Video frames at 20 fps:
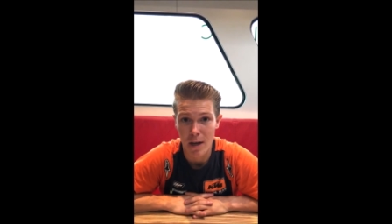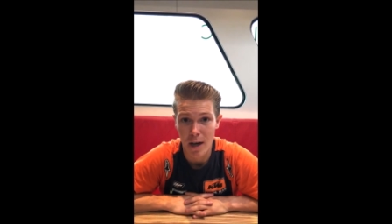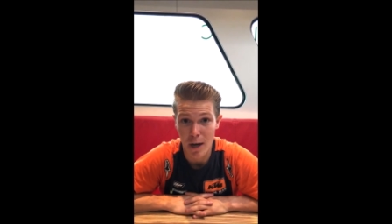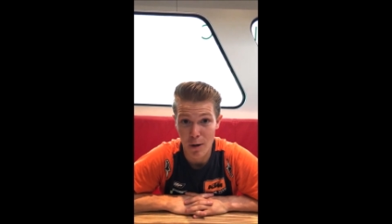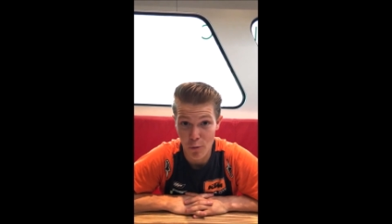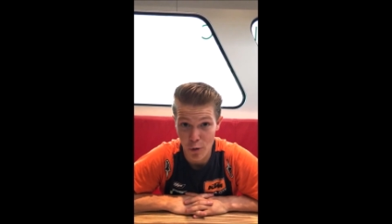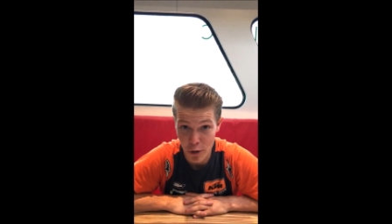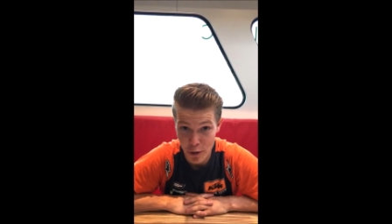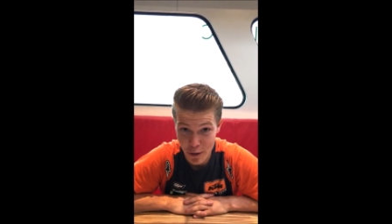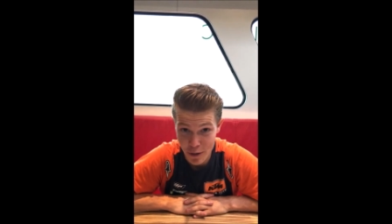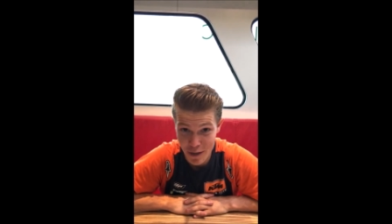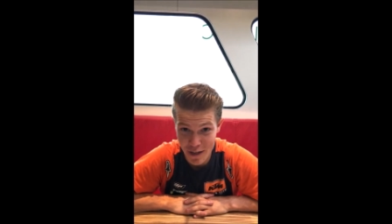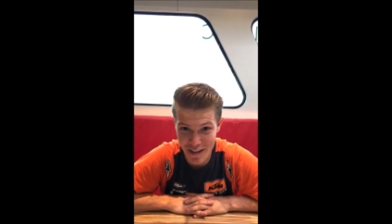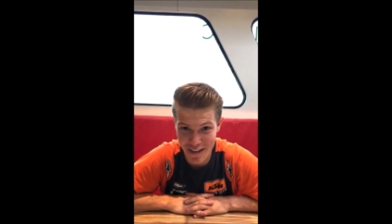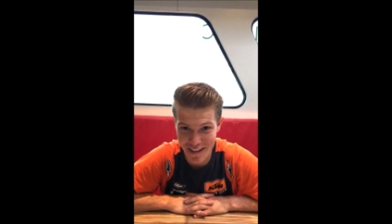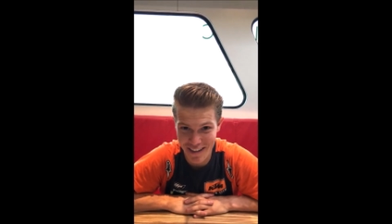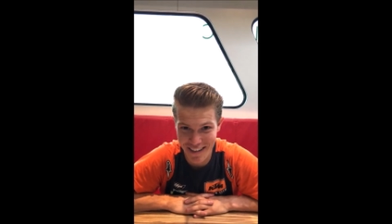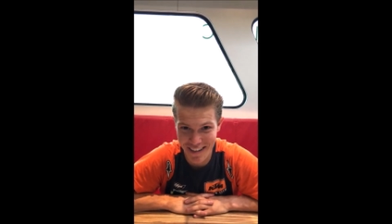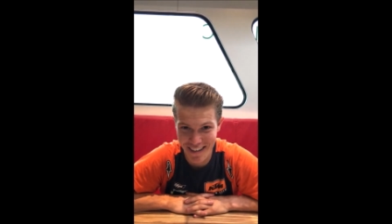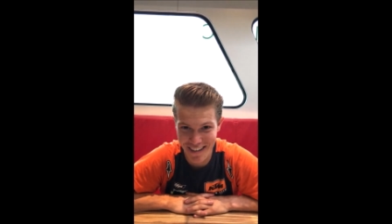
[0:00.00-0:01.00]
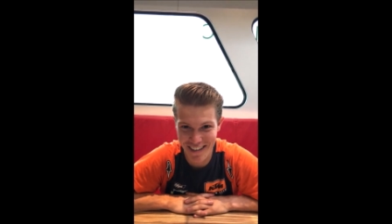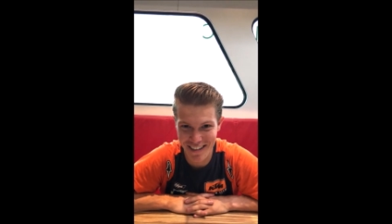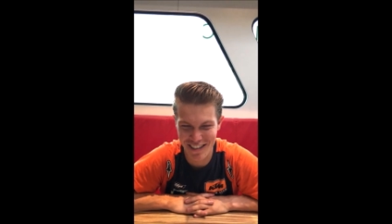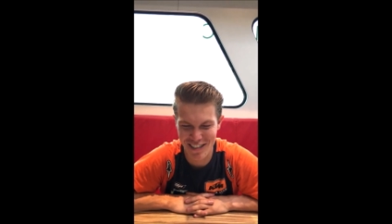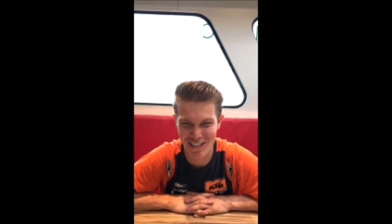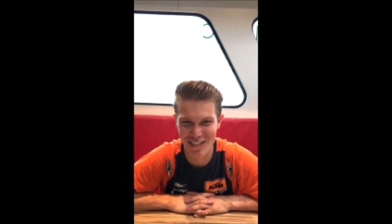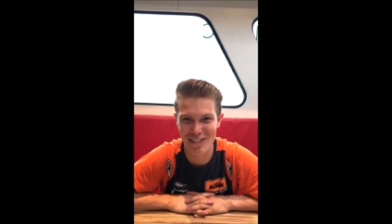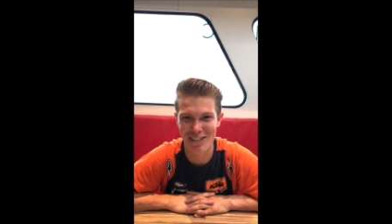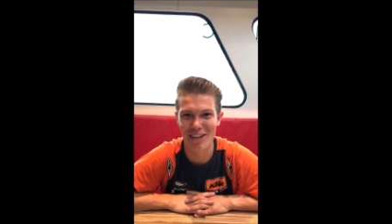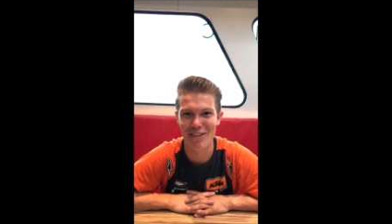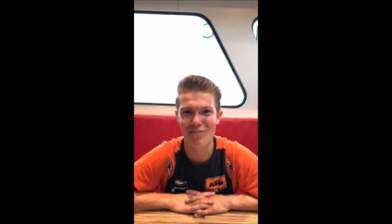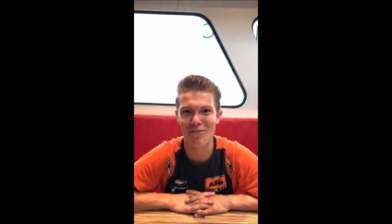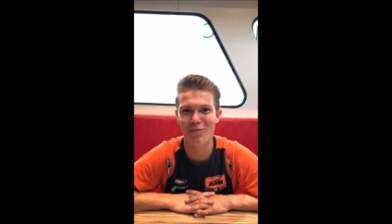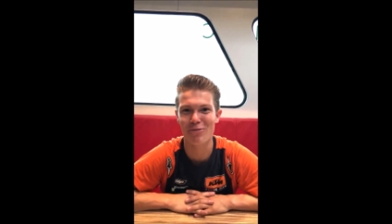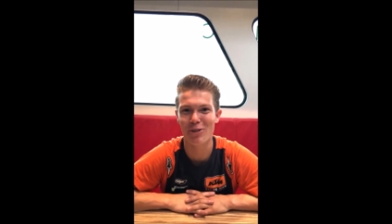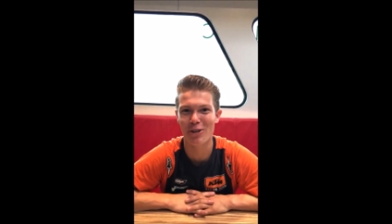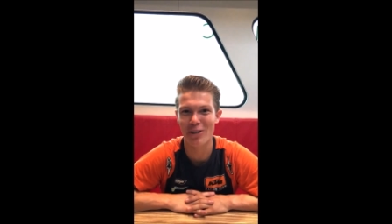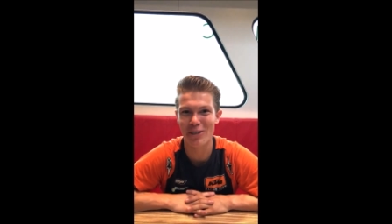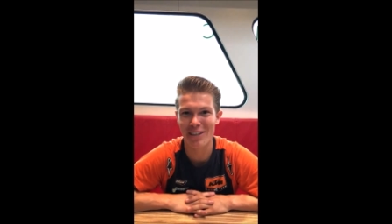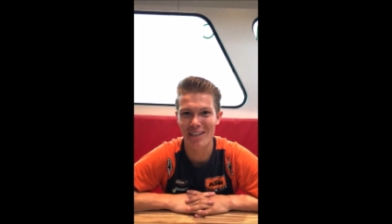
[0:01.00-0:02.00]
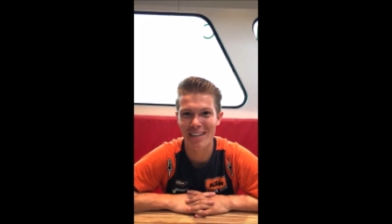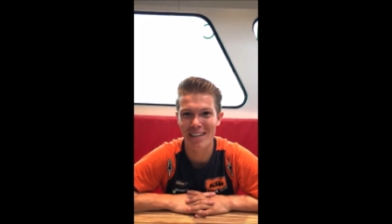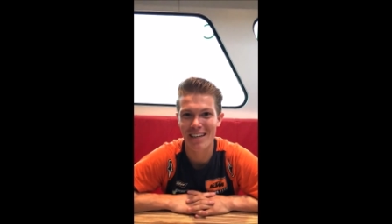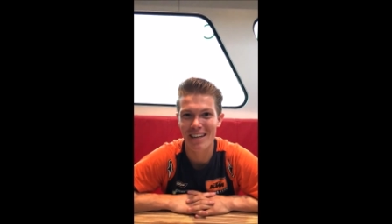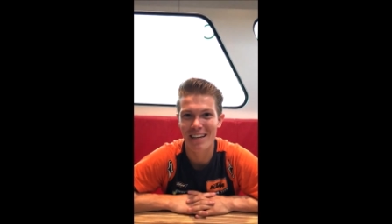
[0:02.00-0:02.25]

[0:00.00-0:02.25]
I work. I still have to work.